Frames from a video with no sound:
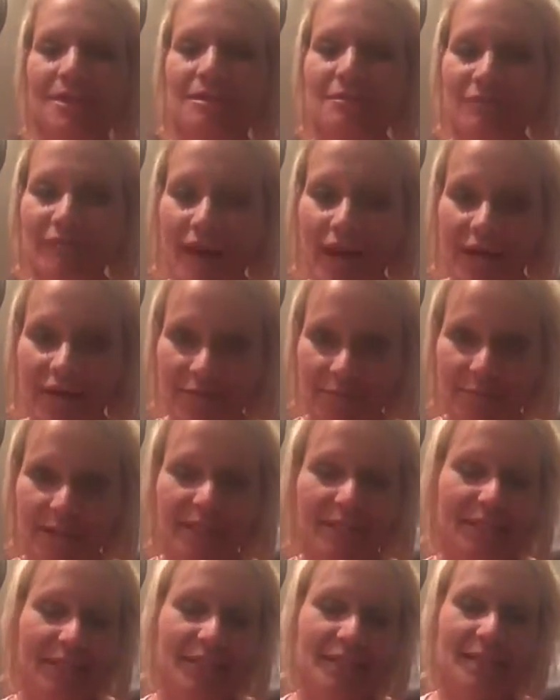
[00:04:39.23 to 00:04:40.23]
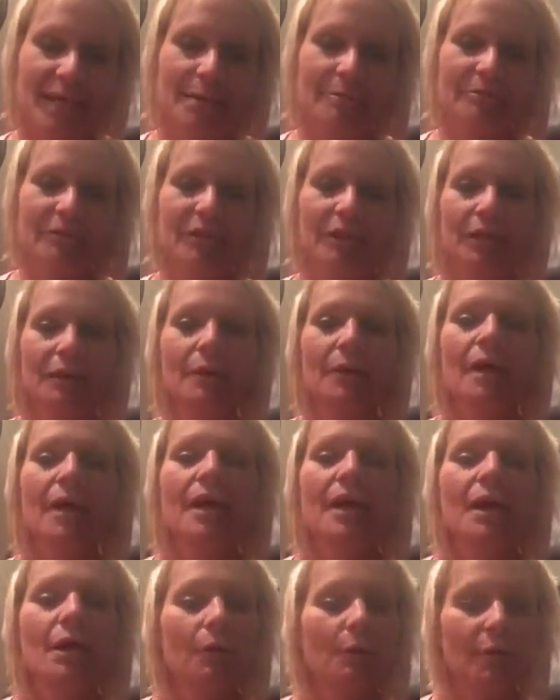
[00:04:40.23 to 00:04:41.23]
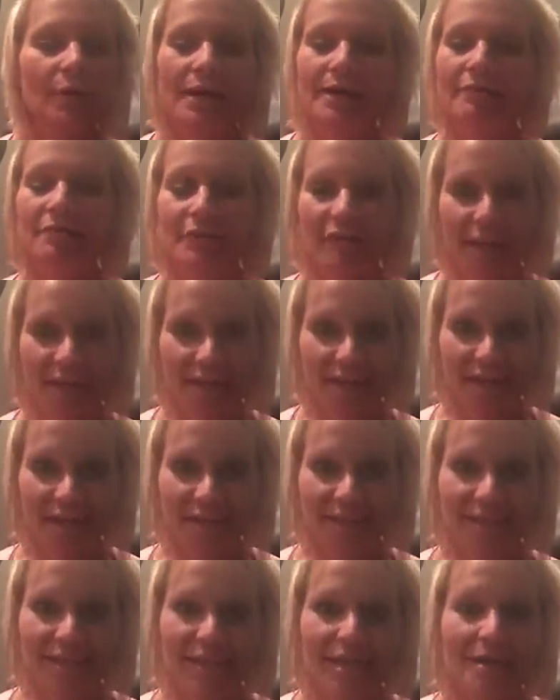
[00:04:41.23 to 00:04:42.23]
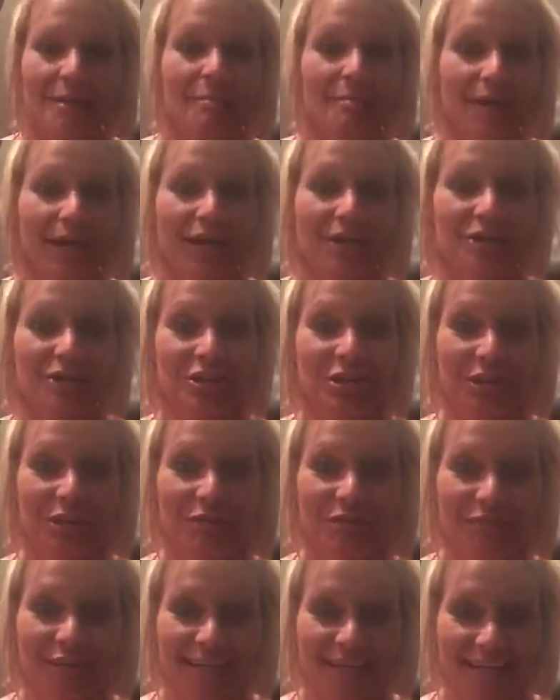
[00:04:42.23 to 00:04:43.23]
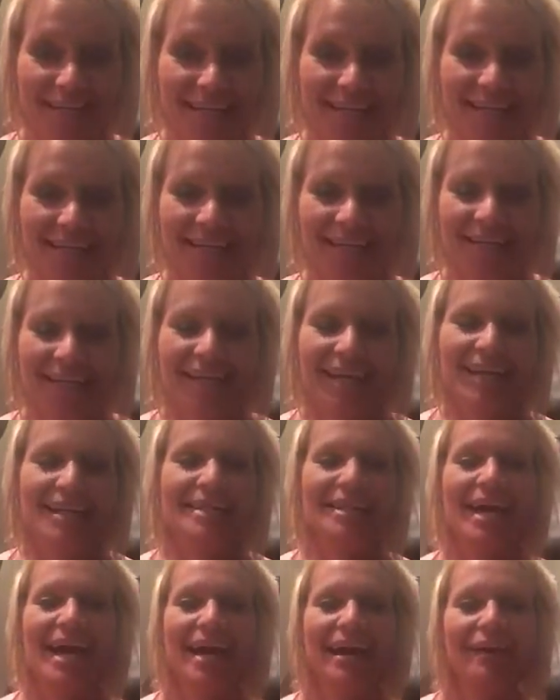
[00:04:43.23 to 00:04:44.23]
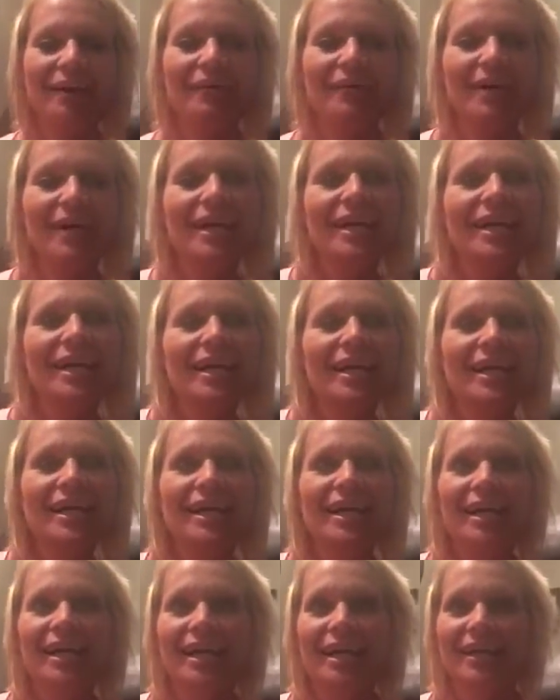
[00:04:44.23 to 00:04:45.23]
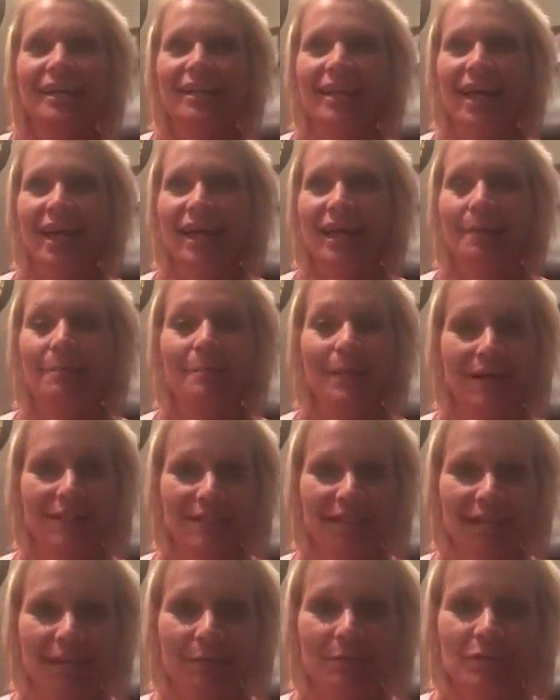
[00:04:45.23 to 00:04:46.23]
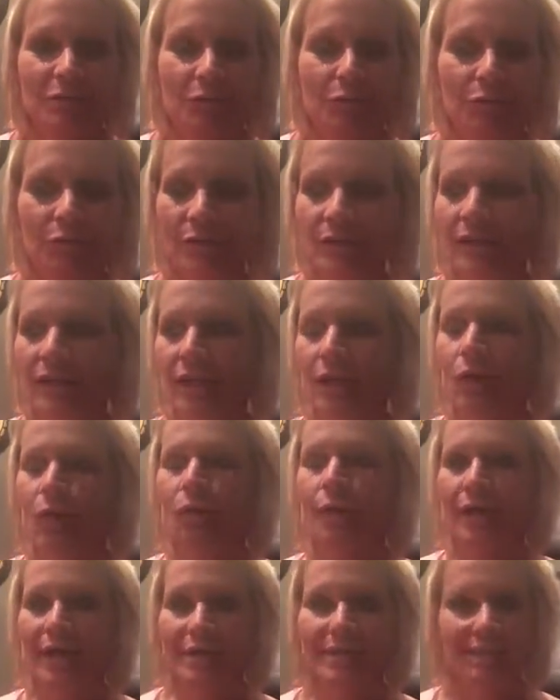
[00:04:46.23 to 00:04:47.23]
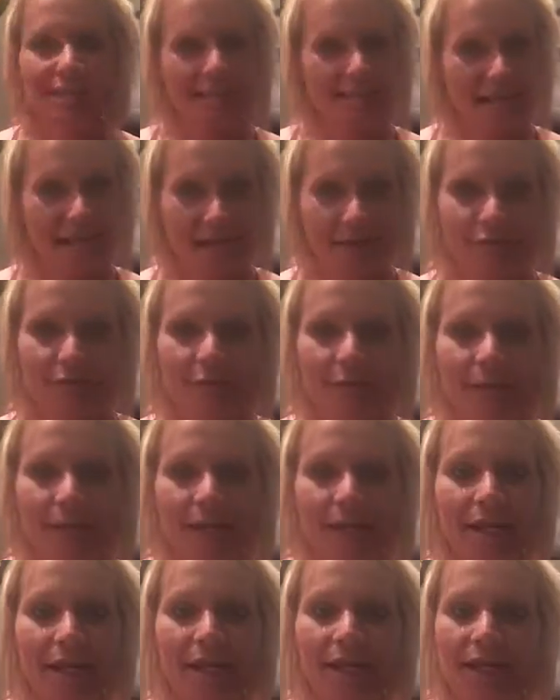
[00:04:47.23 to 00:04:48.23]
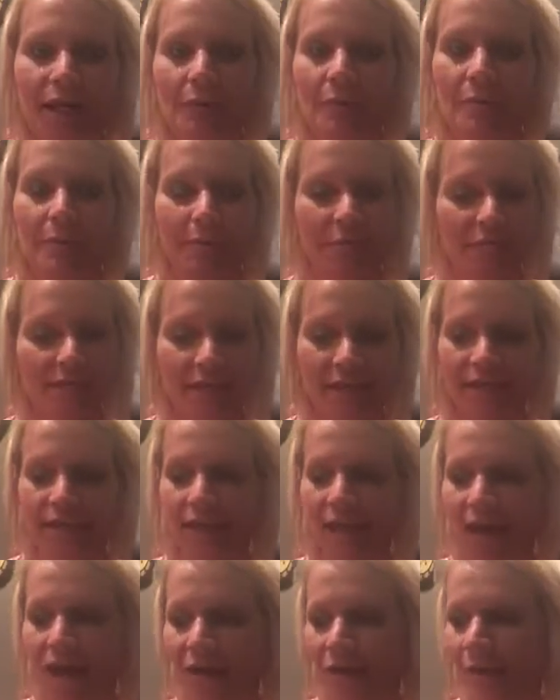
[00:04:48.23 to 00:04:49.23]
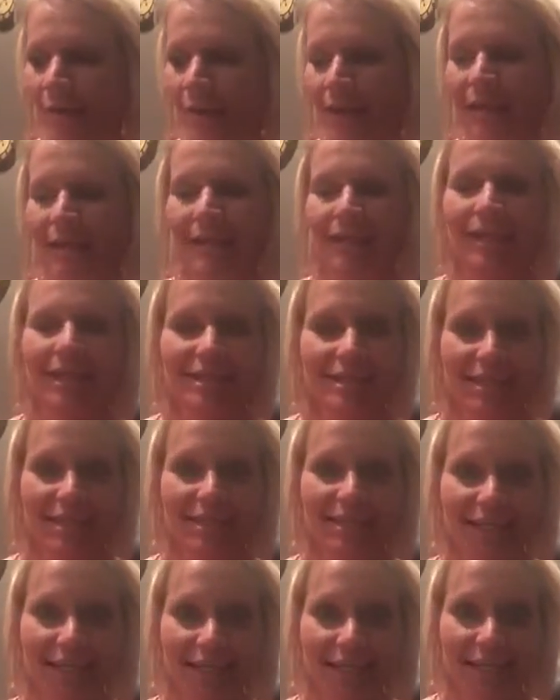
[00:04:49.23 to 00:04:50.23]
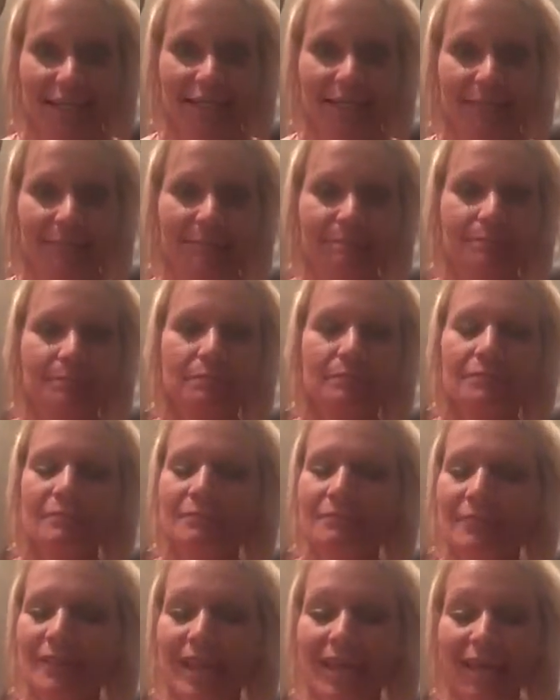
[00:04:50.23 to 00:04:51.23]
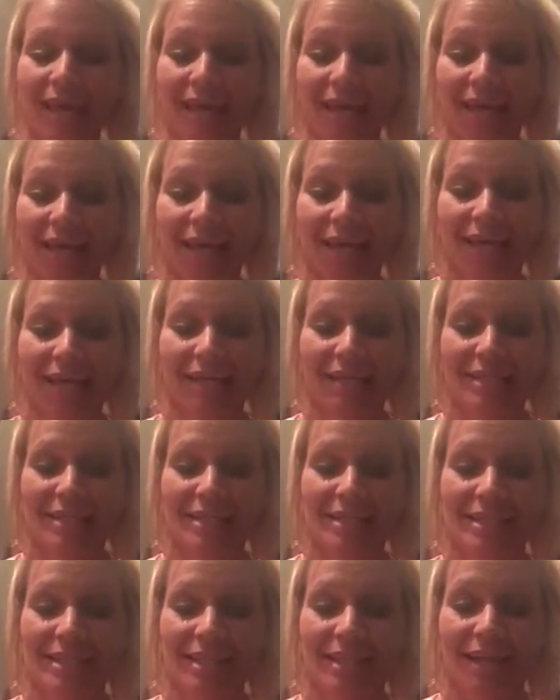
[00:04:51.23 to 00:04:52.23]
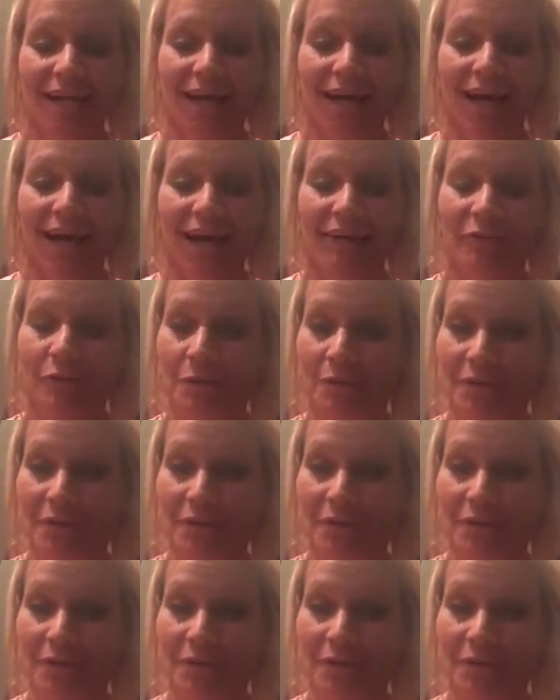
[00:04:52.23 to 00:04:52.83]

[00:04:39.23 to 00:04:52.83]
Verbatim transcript: it's five minutes at a time for you. Whatever that is, make sure you fit it in. Now, like Monday was a really crazy day for me, and I remember thinking, how am I going to get this in? And of